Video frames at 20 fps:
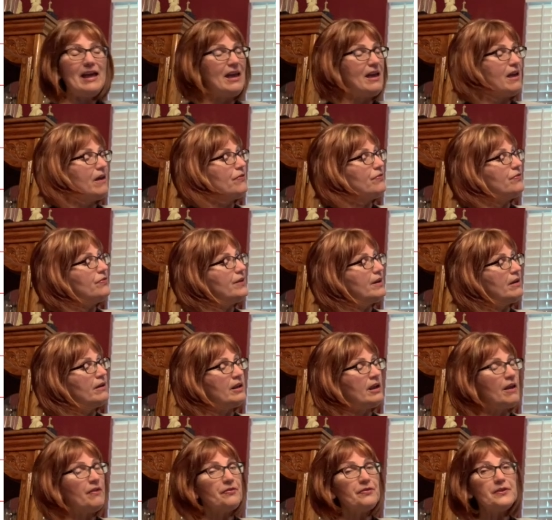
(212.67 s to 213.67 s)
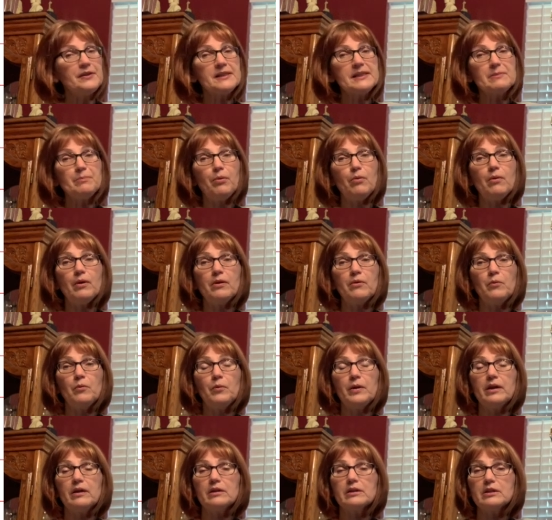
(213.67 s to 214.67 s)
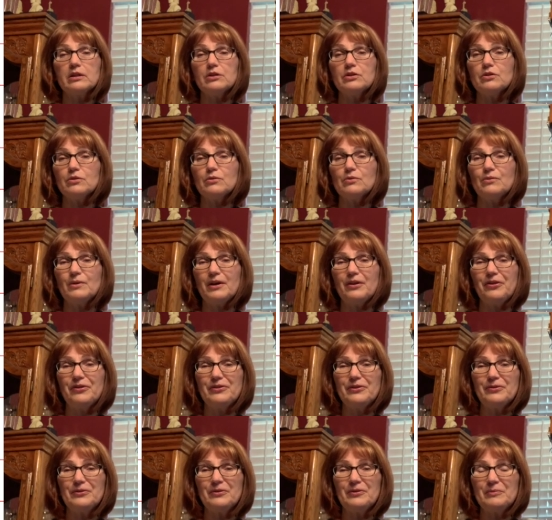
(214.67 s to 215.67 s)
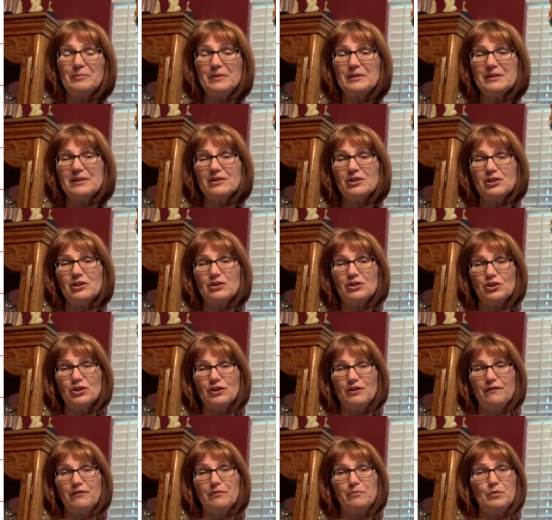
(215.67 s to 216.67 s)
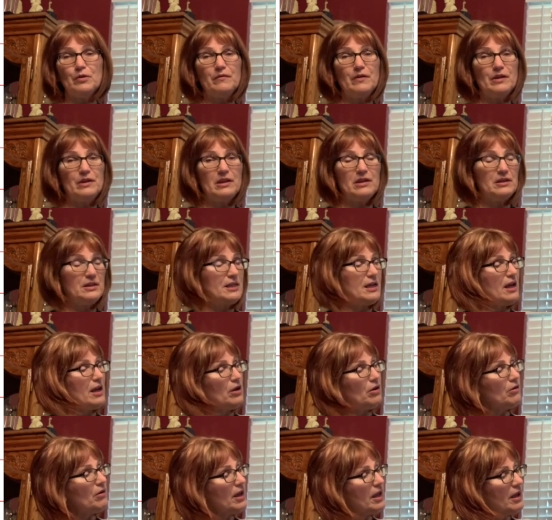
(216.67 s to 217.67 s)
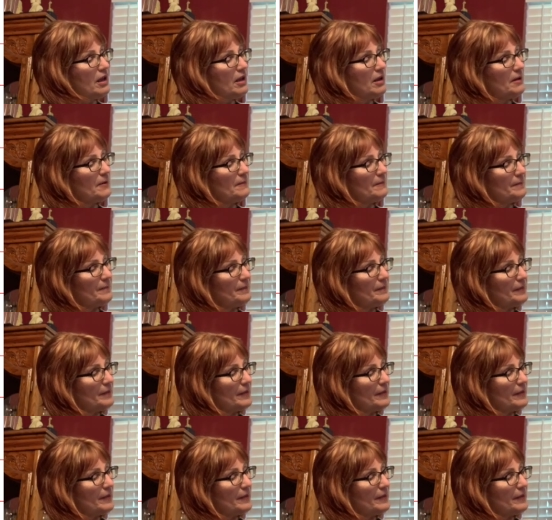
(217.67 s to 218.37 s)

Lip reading: And then at this point, we get to do a third position shift, moving the entire hand.